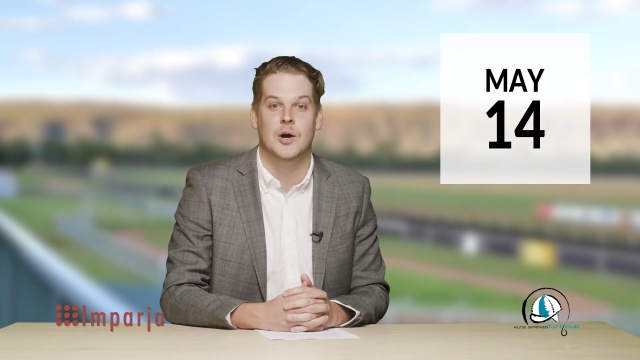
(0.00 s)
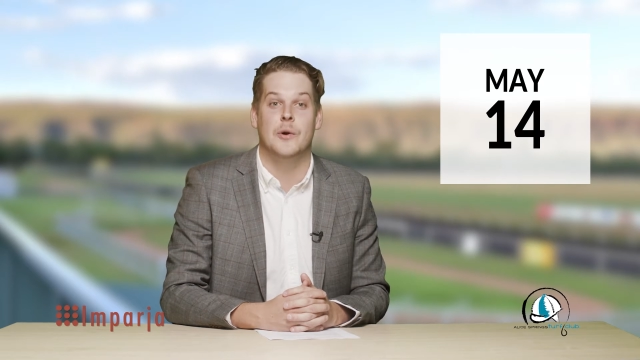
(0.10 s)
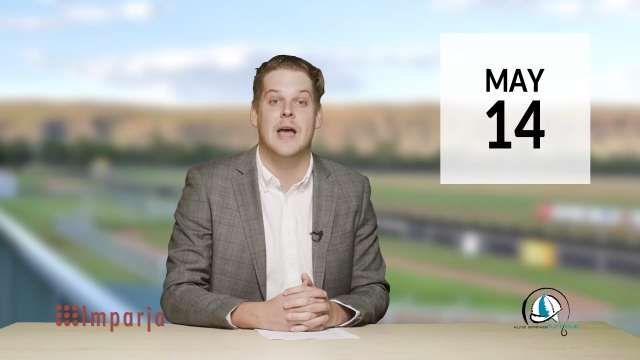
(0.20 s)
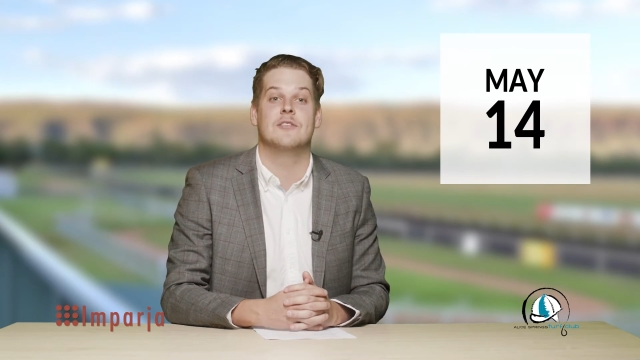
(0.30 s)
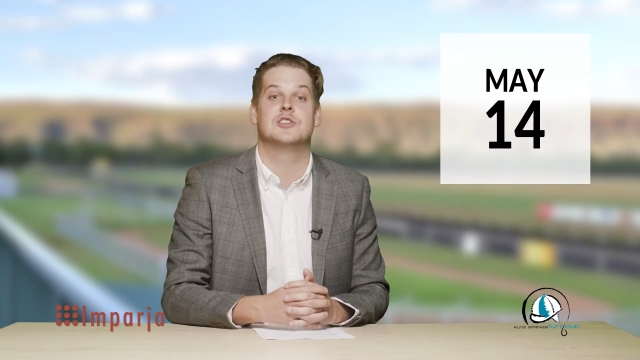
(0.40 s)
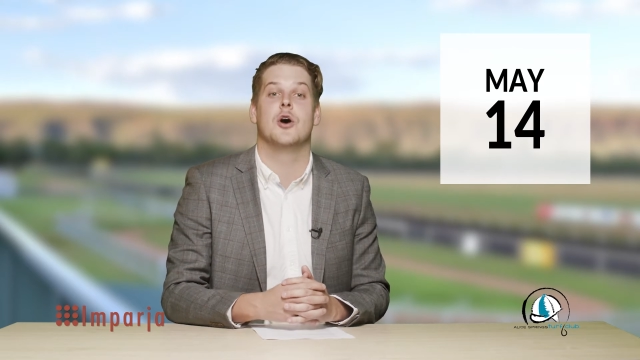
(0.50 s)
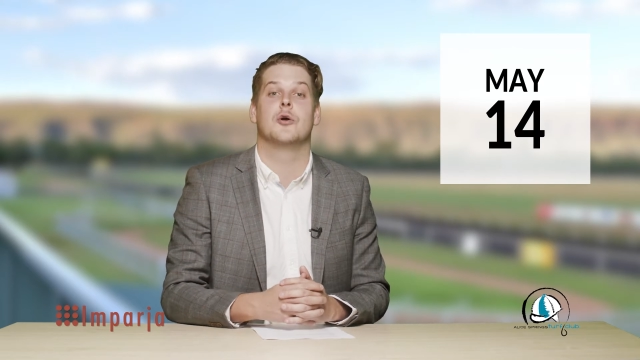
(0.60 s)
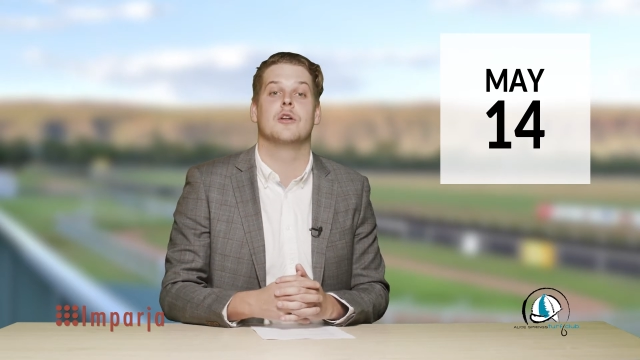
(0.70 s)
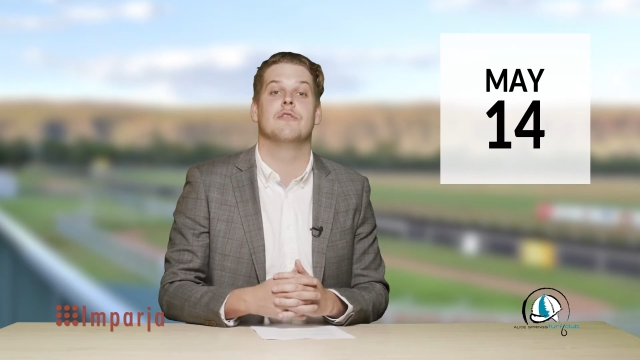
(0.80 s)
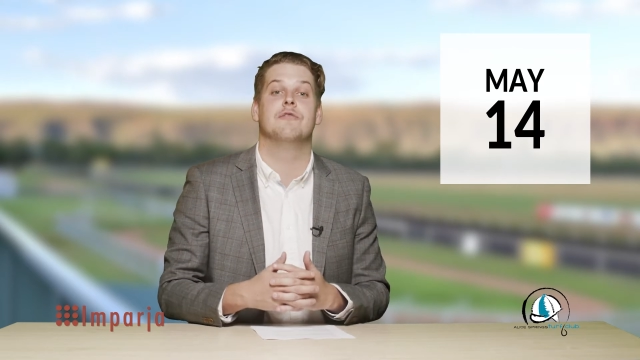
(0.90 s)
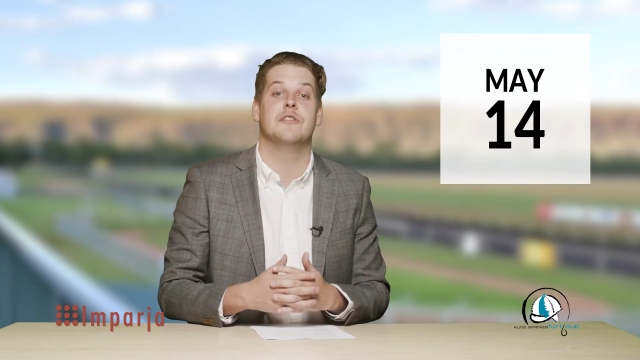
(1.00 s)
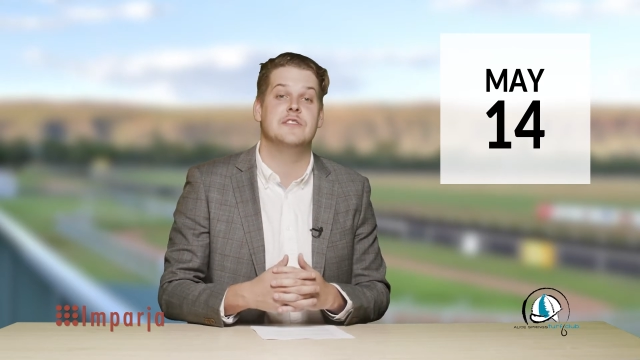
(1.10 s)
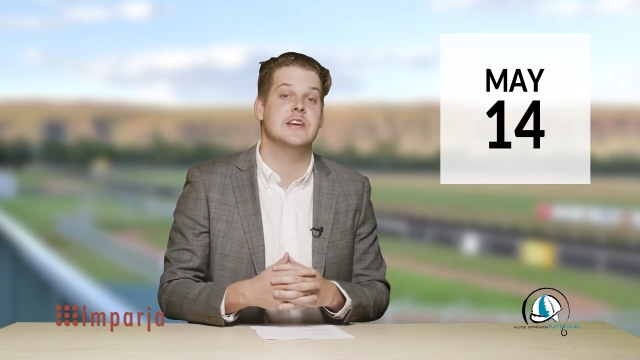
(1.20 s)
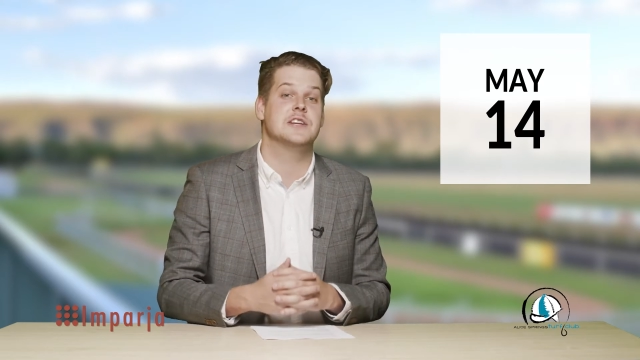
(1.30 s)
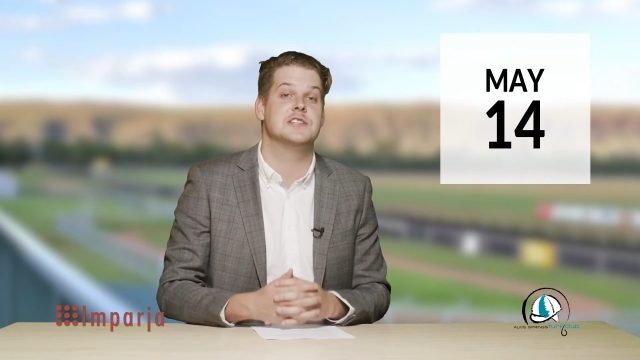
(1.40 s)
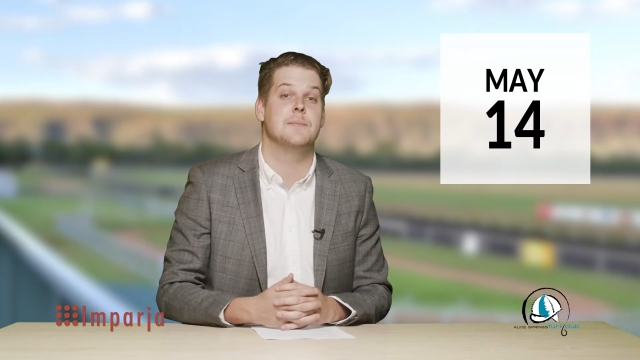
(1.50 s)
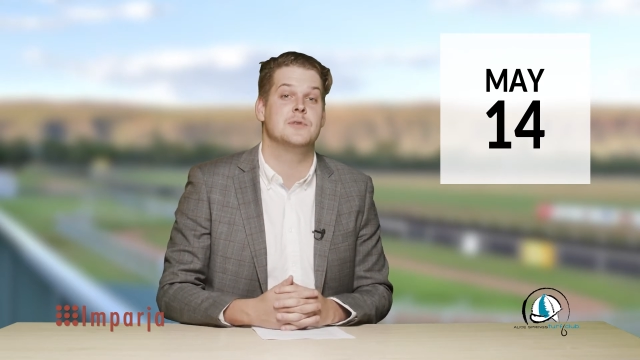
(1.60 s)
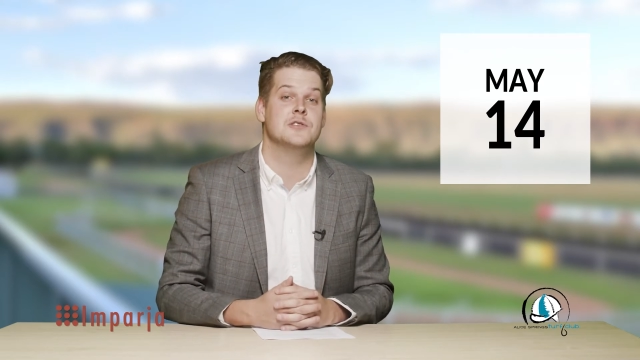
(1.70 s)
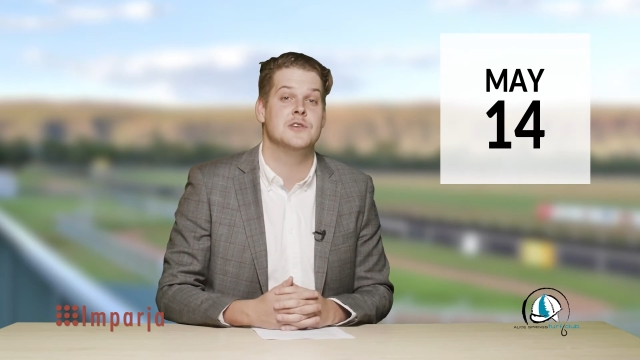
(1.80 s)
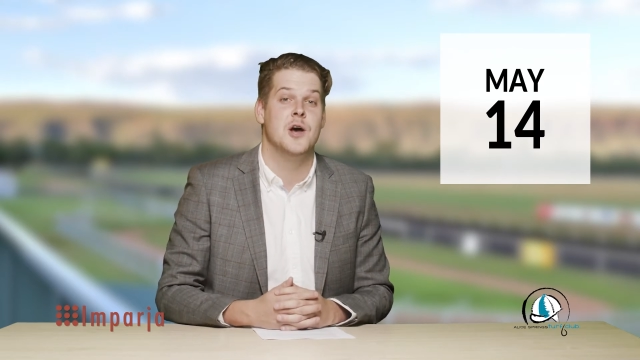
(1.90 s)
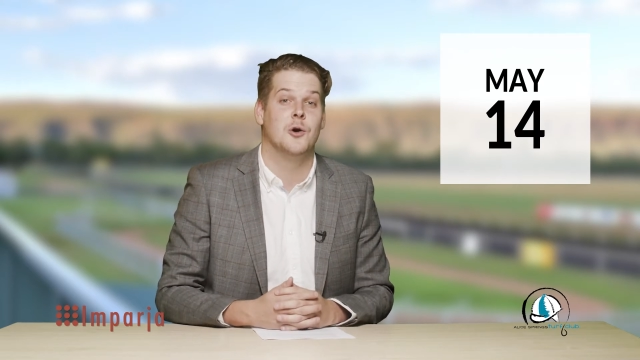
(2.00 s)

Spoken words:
We have a total of 50 acceptors.